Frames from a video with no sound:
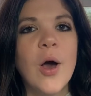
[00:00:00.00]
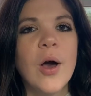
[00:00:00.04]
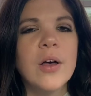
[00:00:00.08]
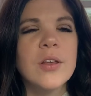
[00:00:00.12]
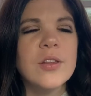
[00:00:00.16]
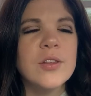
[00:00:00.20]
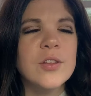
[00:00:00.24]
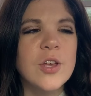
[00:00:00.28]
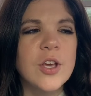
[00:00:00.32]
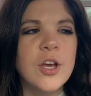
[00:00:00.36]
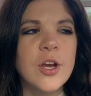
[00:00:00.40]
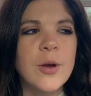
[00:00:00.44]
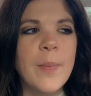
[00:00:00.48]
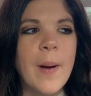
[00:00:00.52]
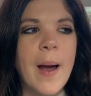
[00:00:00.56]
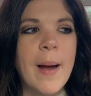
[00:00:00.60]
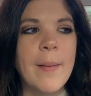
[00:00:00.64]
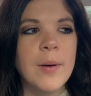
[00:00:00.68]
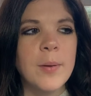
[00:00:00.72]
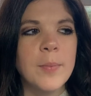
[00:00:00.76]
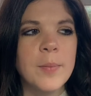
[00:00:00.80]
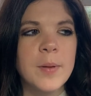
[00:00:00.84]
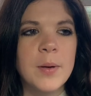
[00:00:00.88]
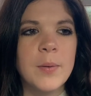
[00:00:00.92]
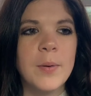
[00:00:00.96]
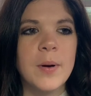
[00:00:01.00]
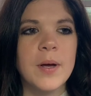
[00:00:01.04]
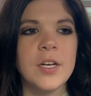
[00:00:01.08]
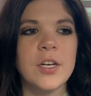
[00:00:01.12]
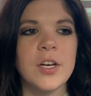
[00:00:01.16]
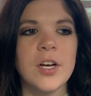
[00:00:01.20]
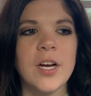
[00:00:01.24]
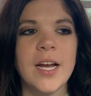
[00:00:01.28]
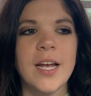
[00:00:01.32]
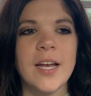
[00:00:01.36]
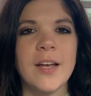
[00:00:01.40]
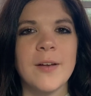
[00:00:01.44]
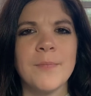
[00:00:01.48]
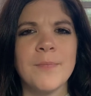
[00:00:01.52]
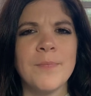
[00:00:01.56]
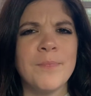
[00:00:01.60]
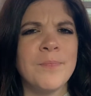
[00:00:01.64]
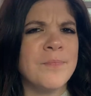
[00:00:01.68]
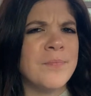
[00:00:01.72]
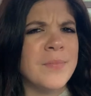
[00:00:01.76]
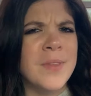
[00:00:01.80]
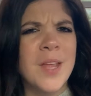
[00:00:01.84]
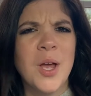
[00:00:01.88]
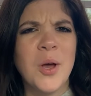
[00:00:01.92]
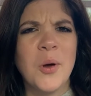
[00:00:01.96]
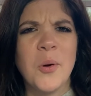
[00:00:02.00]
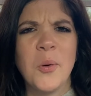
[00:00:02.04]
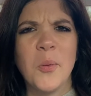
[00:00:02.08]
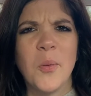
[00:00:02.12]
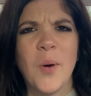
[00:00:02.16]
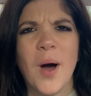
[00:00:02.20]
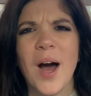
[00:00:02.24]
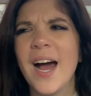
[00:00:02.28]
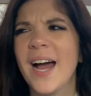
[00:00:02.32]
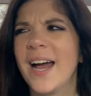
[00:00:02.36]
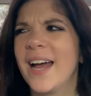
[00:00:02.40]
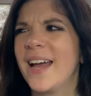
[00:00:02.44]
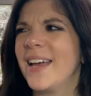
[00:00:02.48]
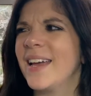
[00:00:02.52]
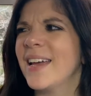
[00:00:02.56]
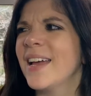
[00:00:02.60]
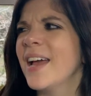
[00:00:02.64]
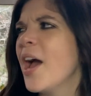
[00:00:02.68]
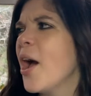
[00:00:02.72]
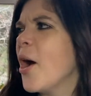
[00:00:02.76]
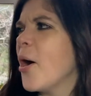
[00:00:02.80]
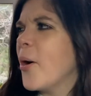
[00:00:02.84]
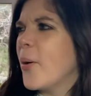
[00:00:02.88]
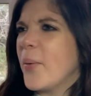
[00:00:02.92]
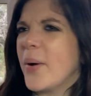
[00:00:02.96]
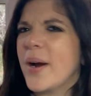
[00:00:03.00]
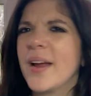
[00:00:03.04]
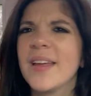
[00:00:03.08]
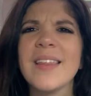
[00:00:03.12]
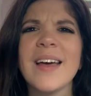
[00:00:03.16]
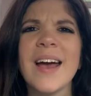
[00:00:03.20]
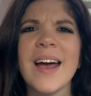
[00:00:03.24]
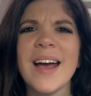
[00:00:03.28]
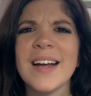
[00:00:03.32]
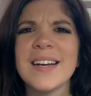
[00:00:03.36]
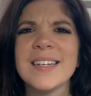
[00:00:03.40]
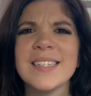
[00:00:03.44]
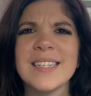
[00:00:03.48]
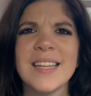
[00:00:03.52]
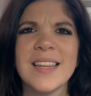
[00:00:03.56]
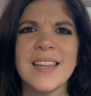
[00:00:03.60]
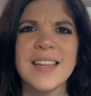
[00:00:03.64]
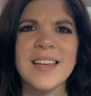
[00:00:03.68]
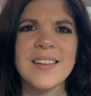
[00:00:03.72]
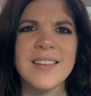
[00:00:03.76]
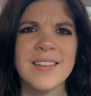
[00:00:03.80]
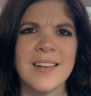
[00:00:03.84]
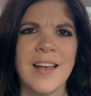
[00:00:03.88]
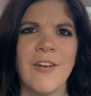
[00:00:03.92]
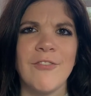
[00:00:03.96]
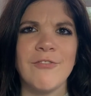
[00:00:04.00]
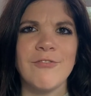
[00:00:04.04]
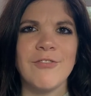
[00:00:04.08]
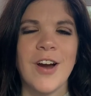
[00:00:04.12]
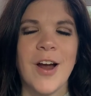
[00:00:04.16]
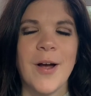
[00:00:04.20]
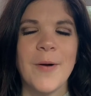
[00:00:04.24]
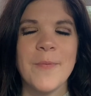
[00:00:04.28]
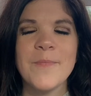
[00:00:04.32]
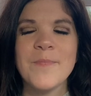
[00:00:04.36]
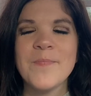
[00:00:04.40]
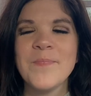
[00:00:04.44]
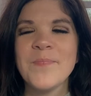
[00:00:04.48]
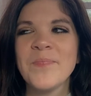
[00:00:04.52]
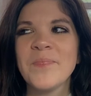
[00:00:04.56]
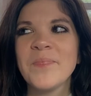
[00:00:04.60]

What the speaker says: So you're probably wondering, why? Where the heck did this come from?